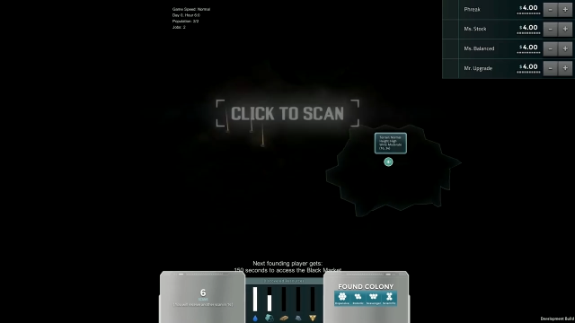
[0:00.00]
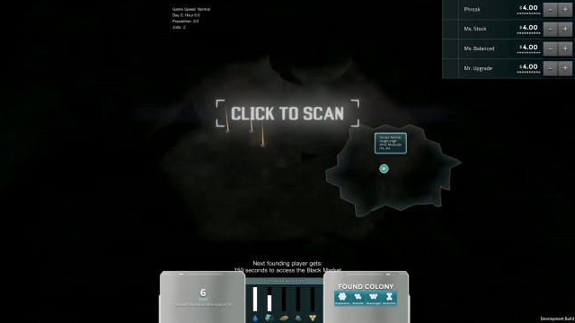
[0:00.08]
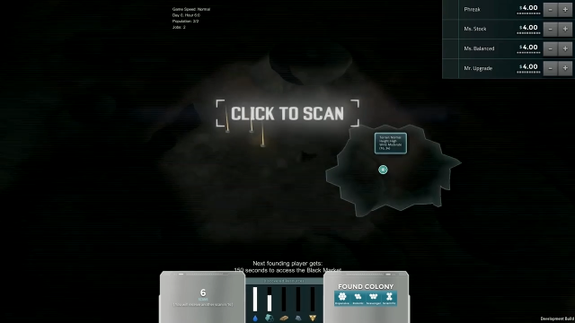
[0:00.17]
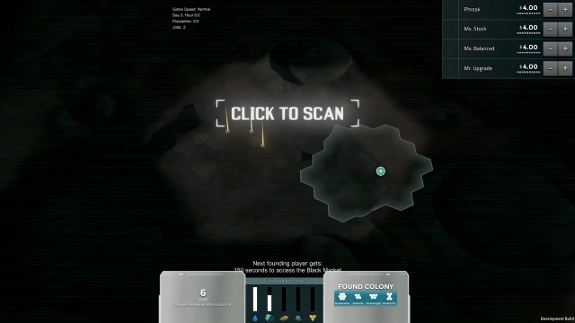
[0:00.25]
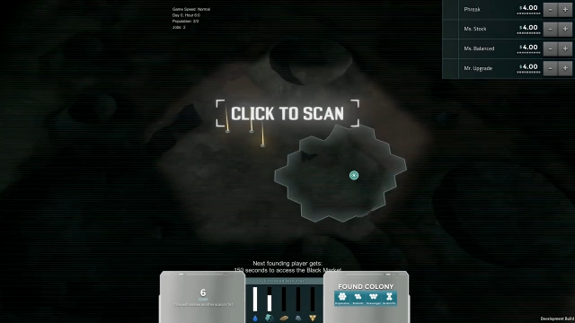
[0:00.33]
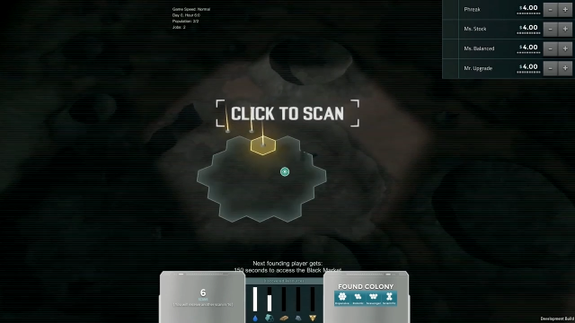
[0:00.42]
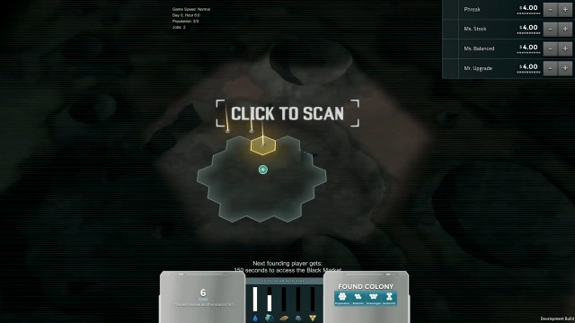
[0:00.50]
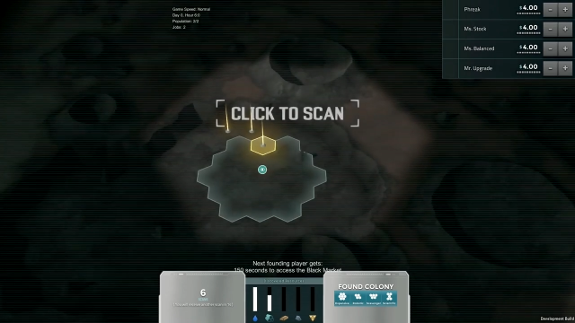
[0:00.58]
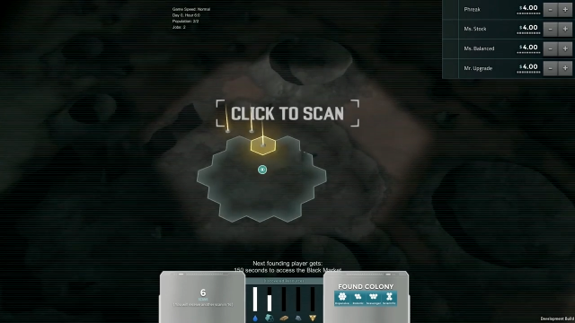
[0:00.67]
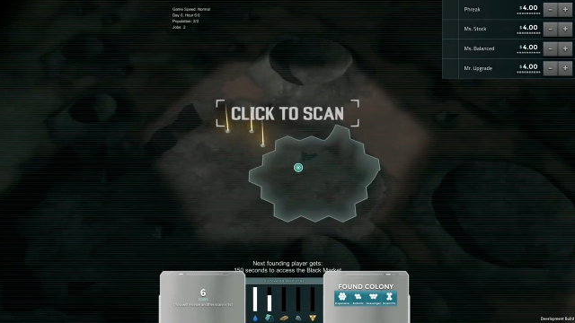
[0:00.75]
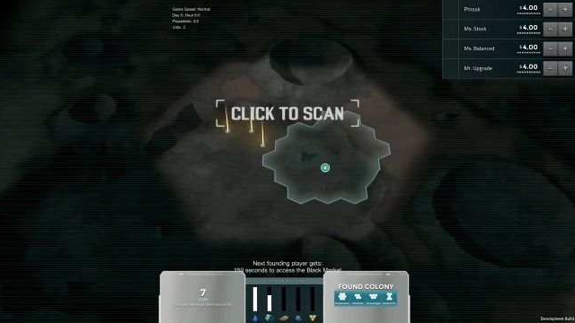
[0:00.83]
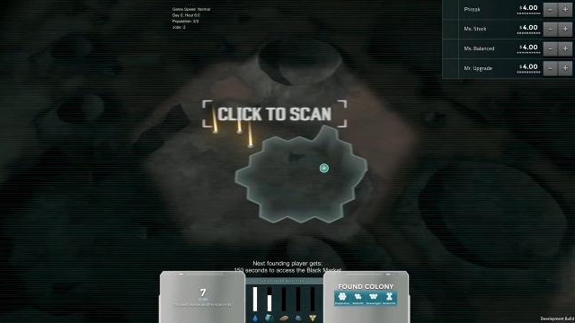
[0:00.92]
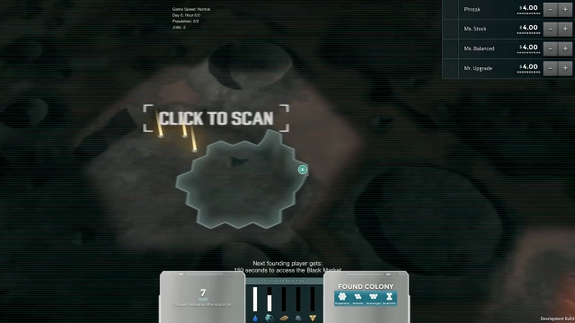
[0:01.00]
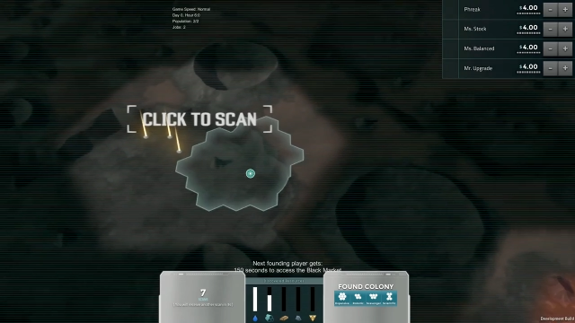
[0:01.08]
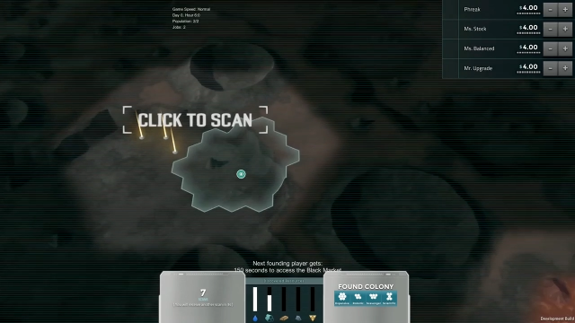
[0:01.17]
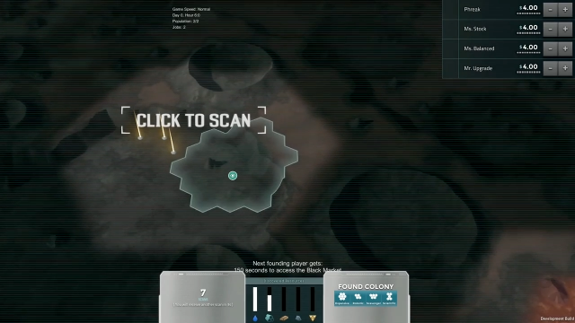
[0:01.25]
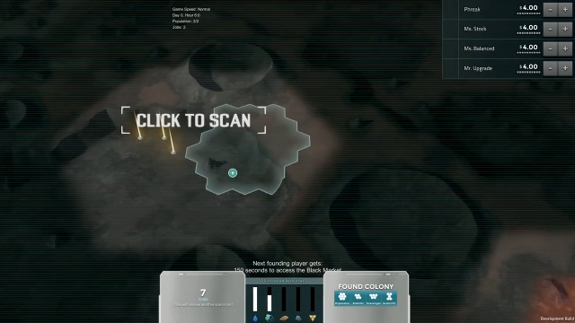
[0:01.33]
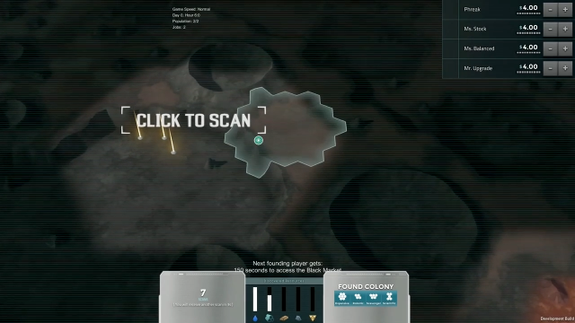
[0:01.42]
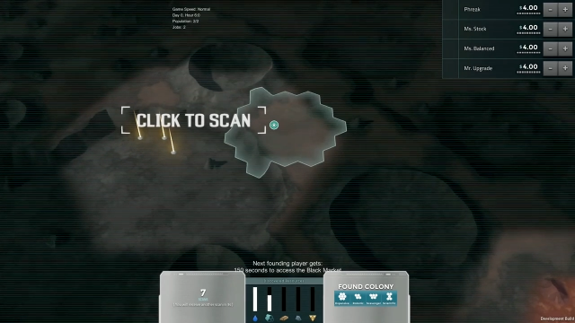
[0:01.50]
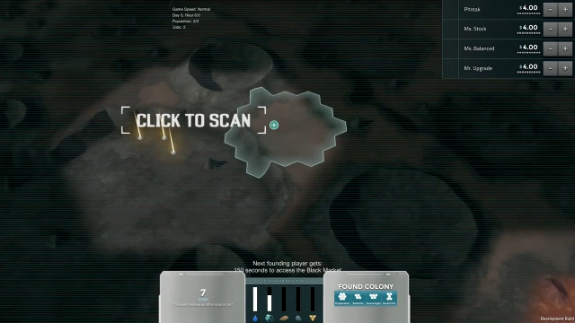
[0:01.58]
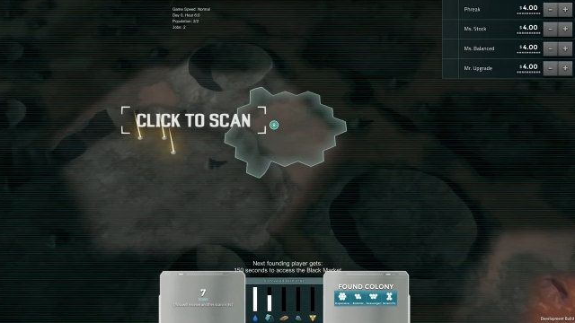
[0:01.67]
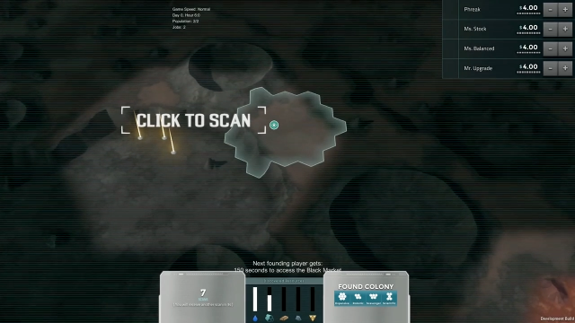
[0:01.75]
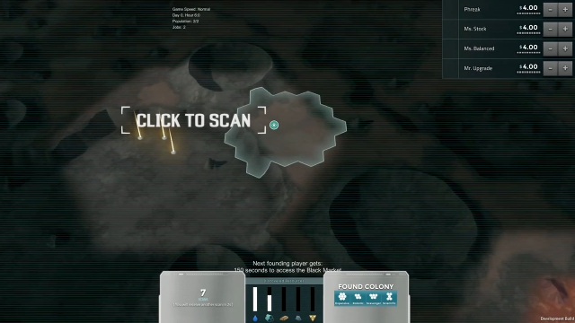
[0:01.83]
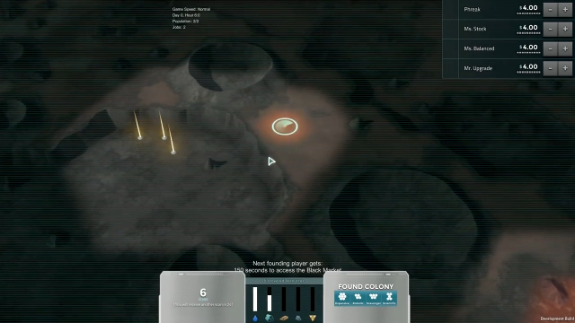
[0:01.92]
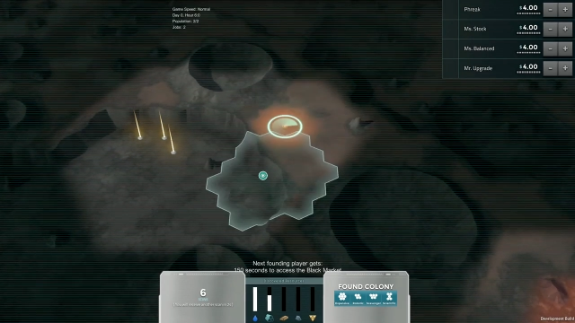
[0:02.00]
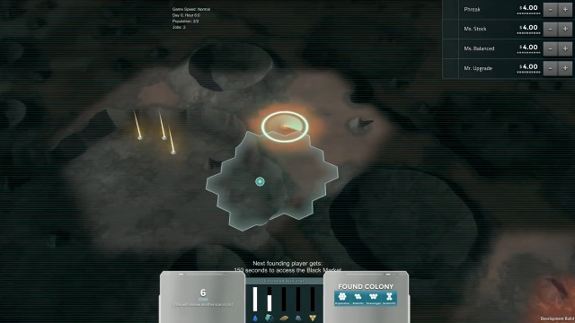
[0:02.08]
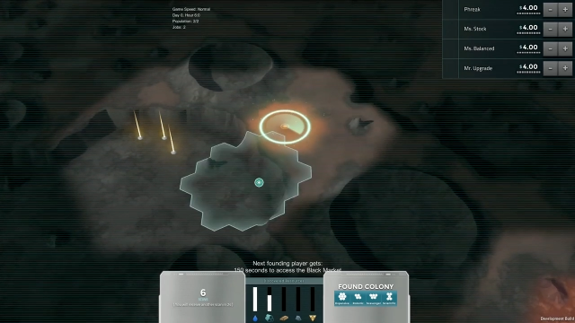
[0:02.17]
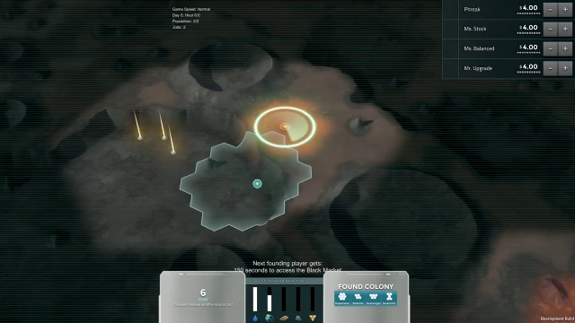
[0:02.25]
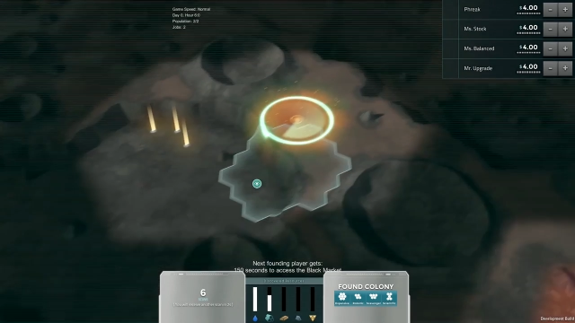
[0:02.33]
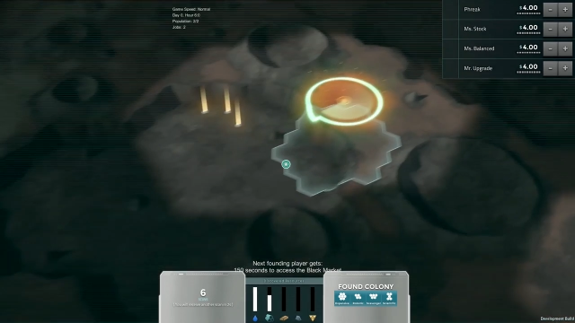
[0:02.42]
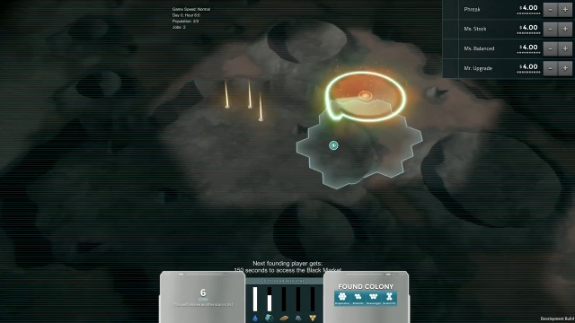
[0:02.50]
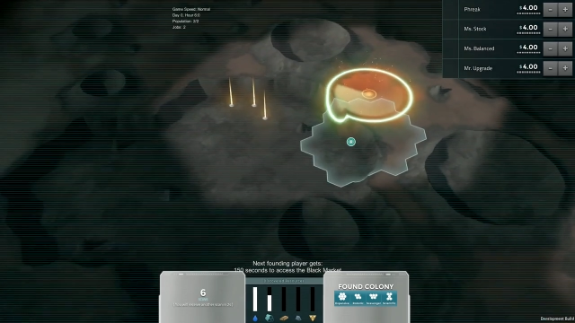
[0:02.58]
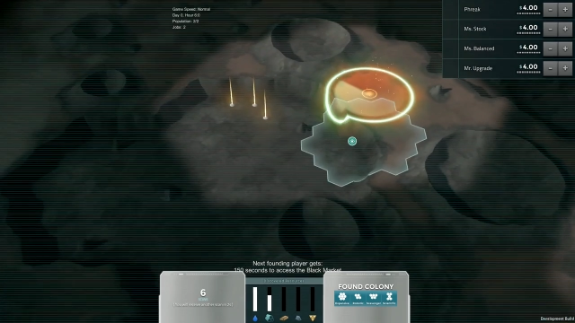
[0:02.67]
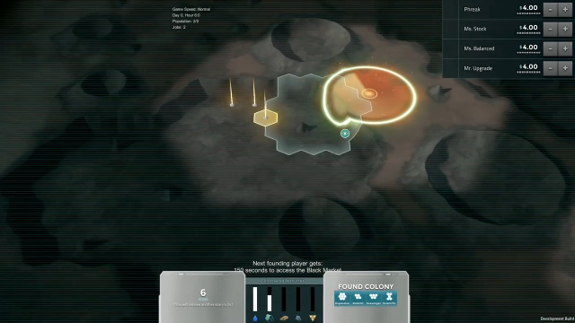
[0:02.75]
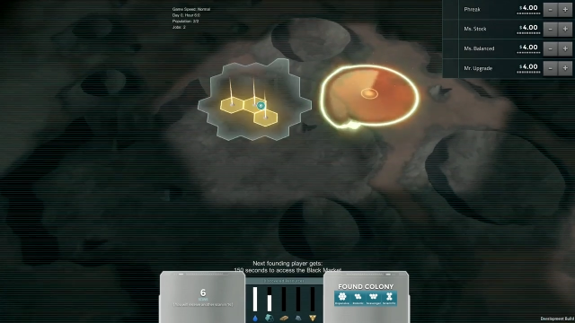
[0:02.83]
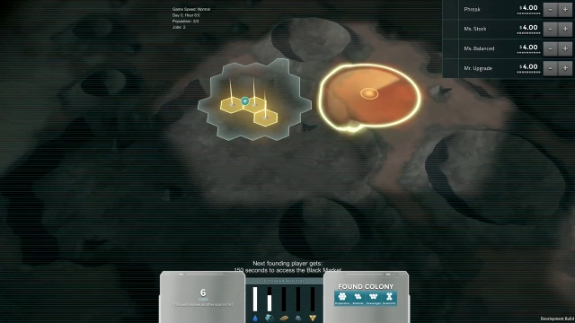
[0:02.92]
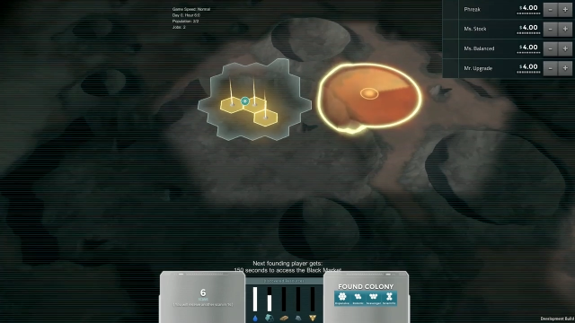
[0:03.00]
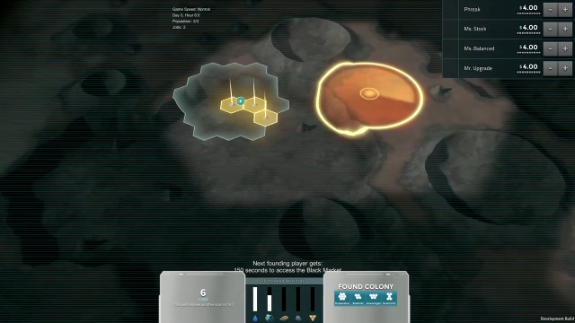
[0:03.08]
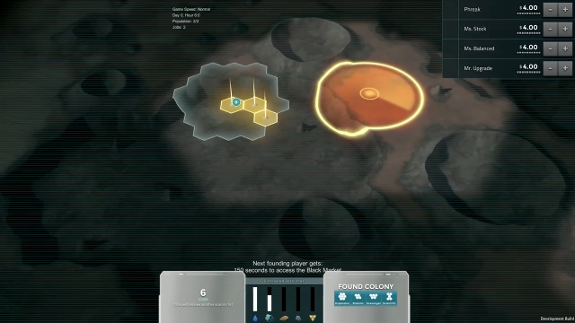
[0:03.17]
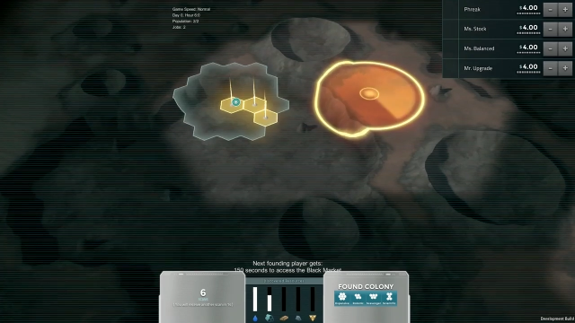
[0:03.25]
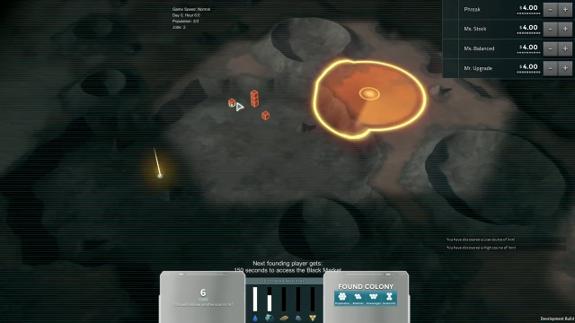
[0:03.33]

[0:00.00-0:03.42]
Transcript: [unreadable: no face in view]